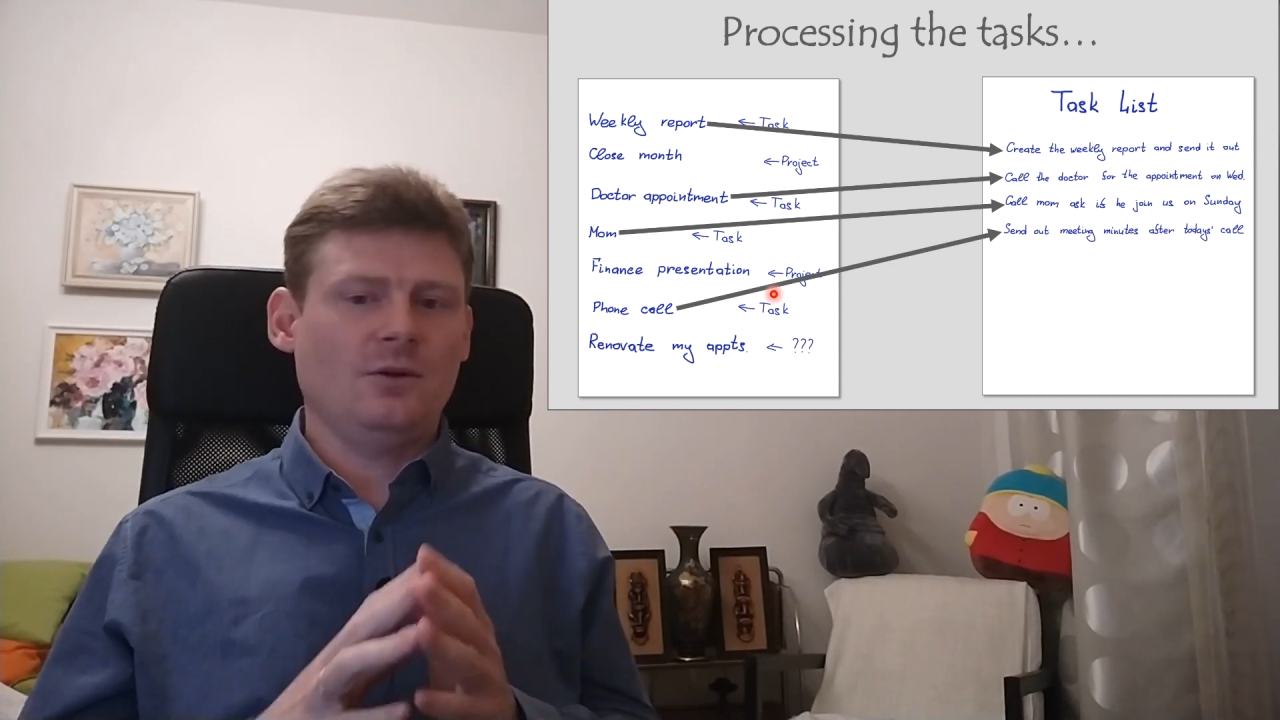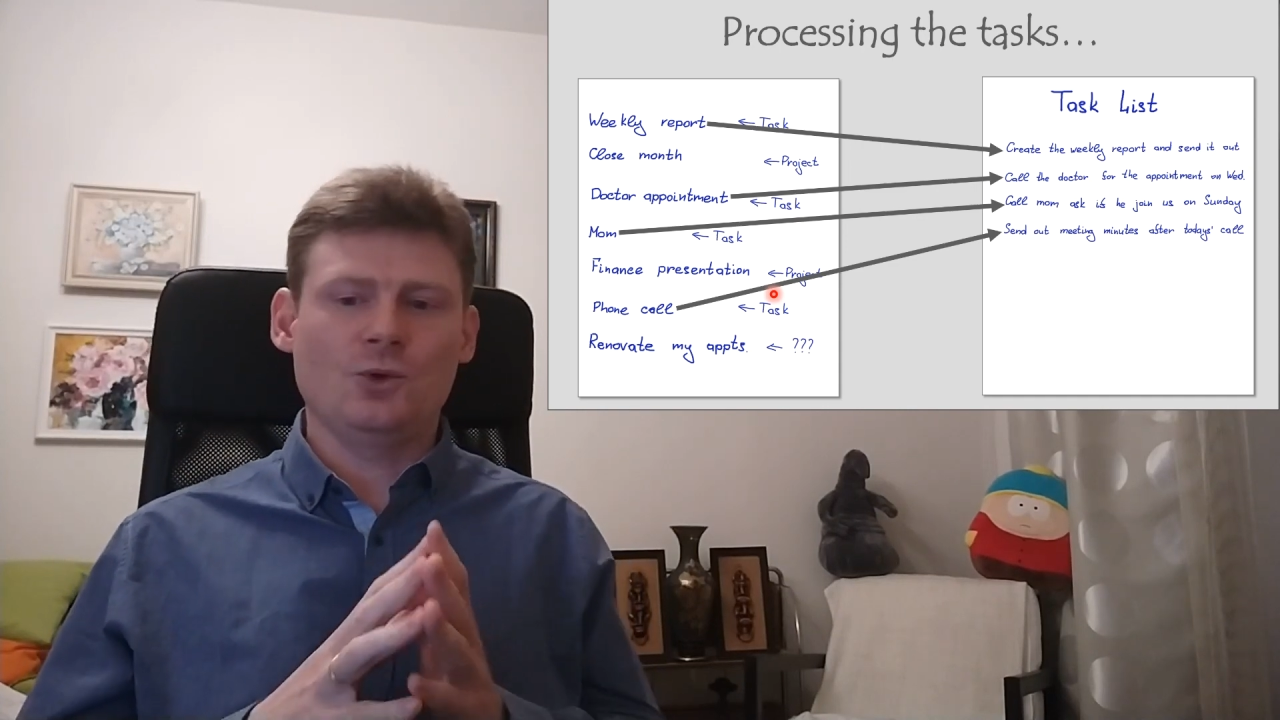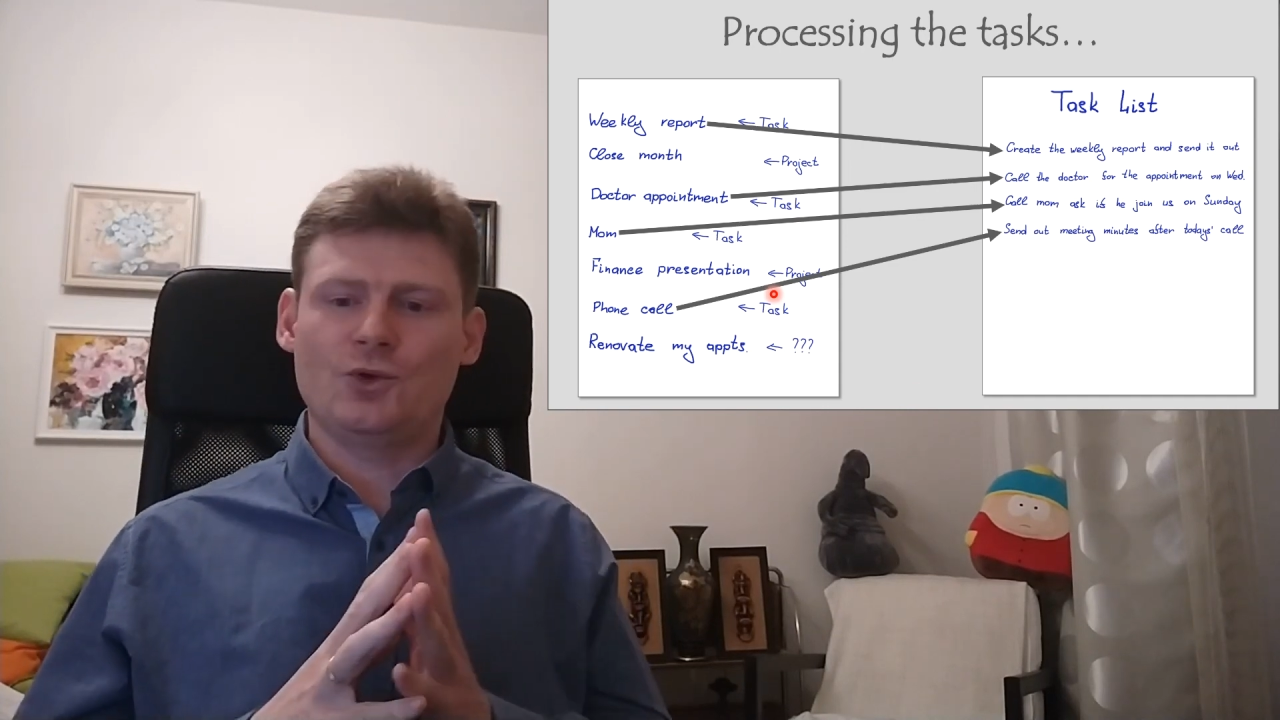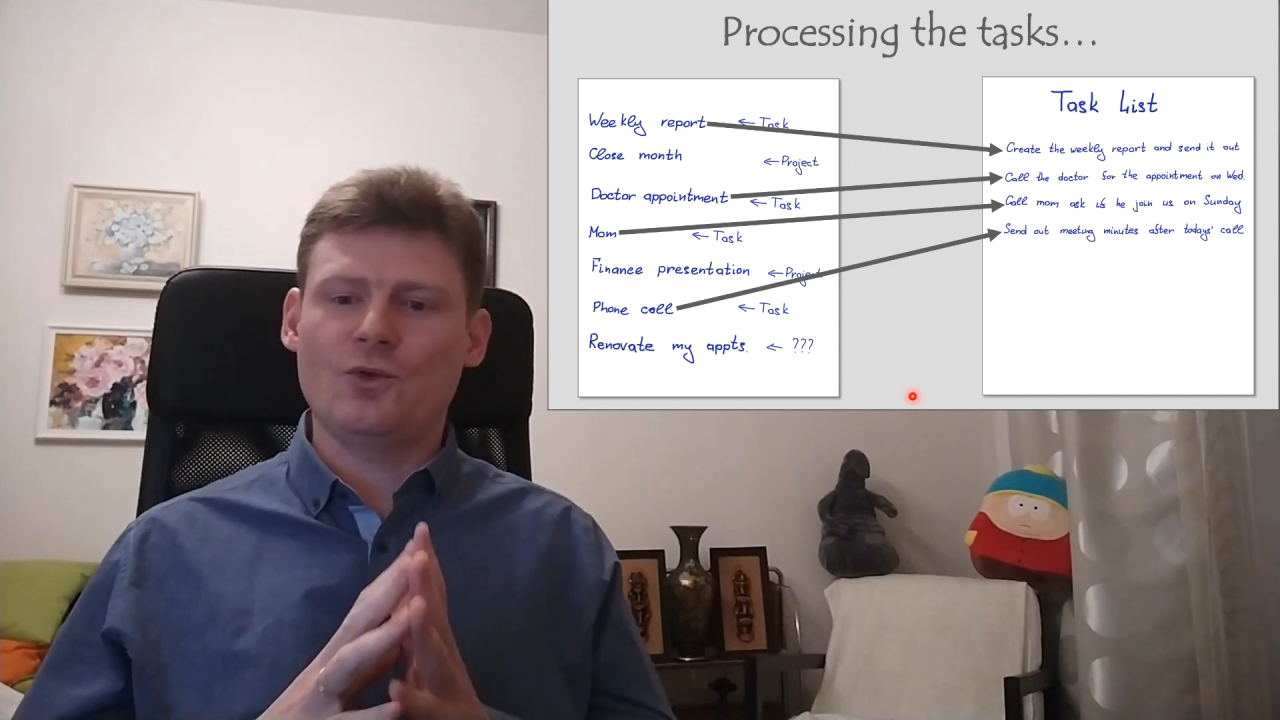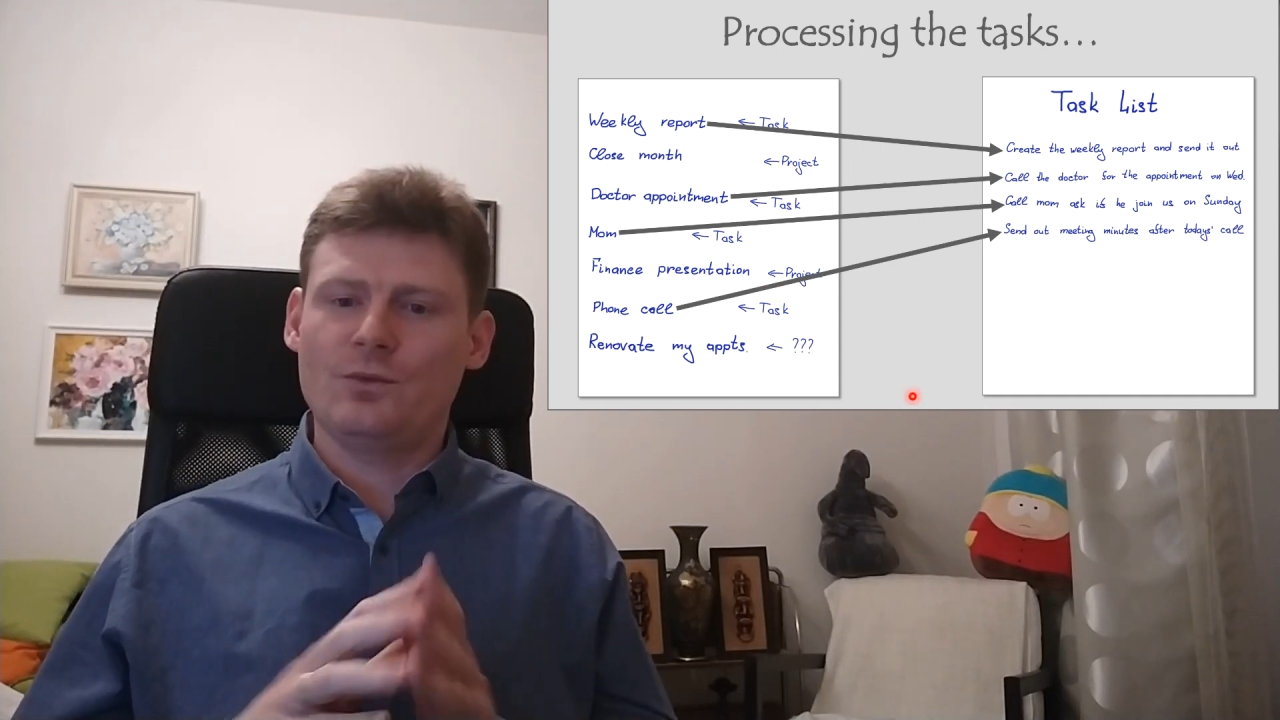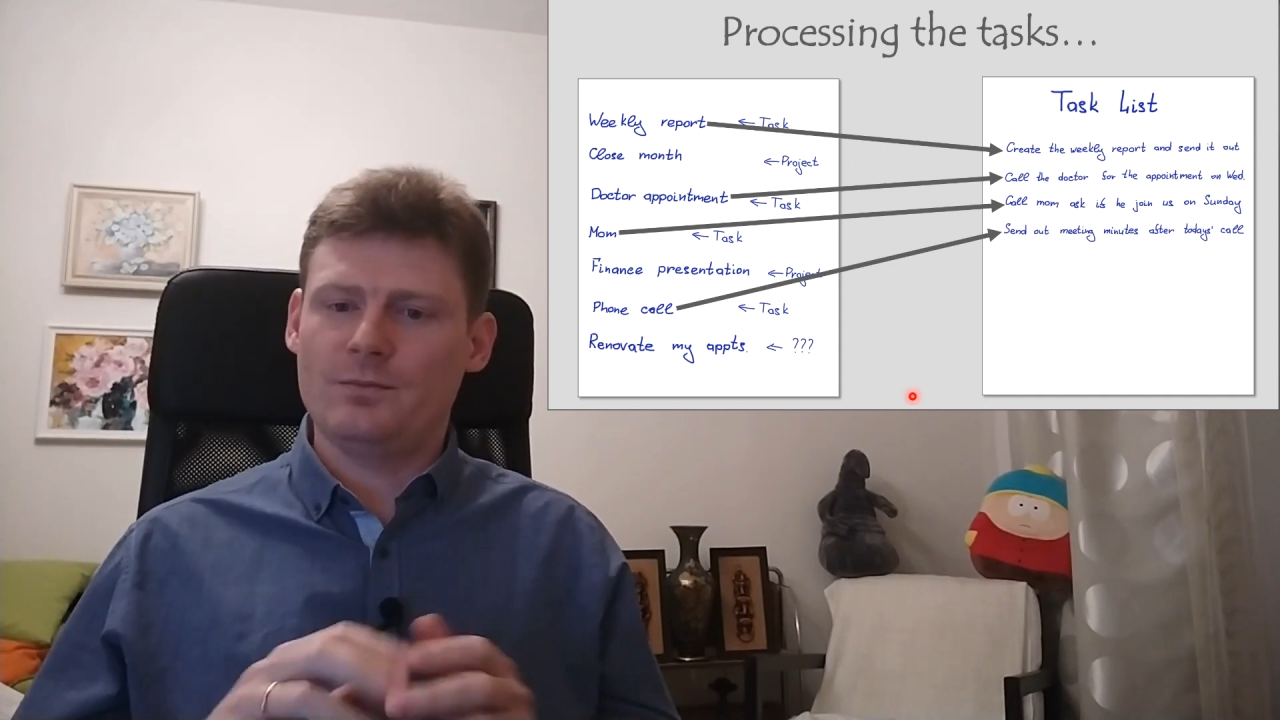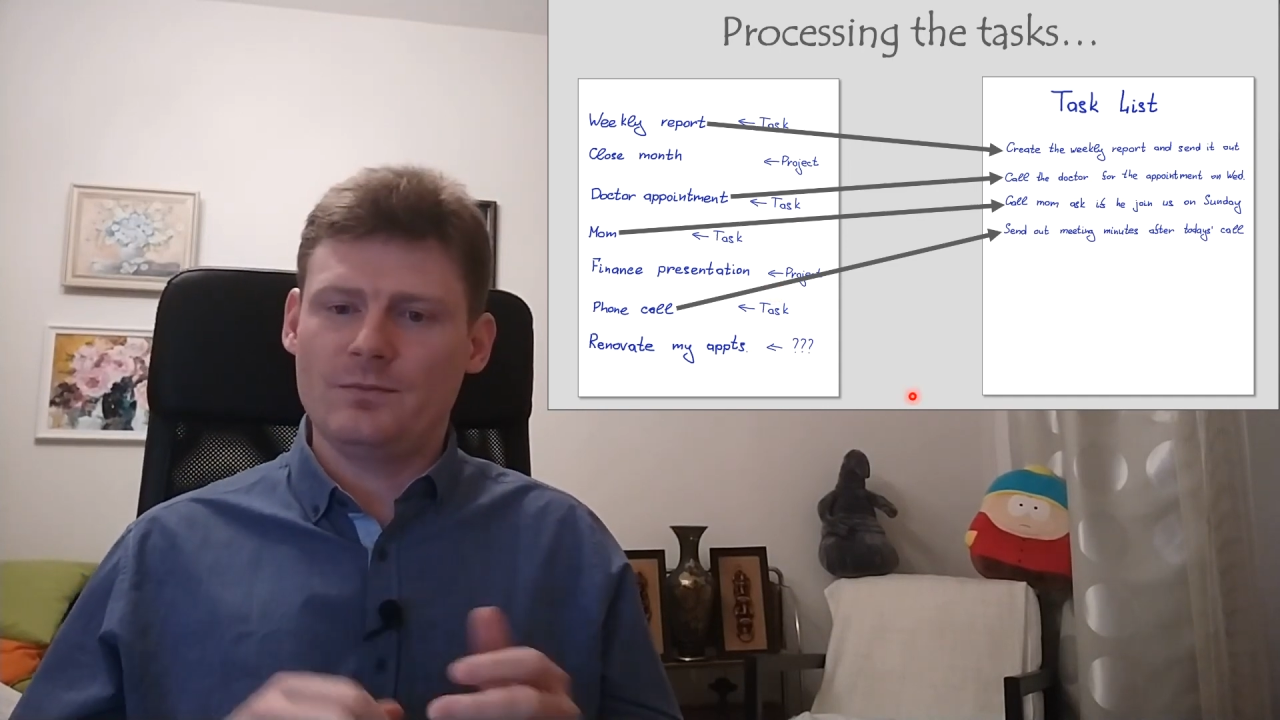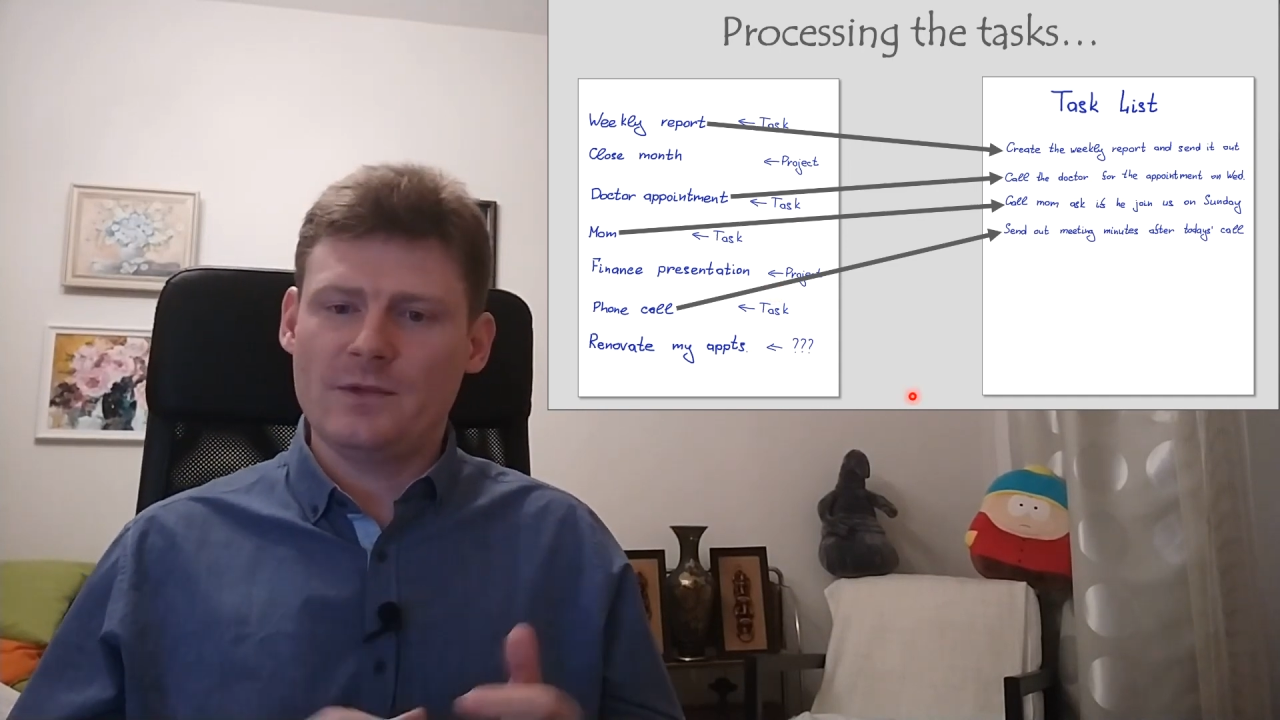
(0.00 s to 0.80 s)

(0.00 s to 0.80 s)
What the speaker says: also